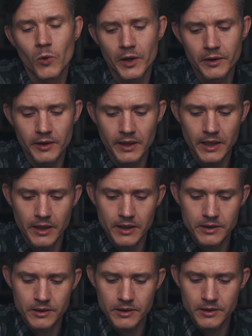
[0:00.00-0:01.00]
One thing
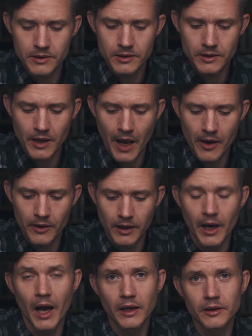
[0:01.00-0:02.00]
is,
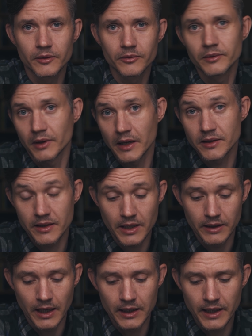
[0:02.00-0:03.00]
I, I, as I
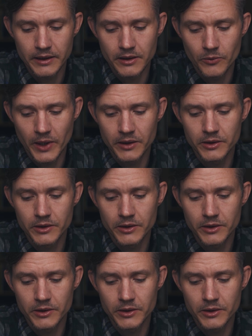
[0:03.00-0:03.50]
said, I like the way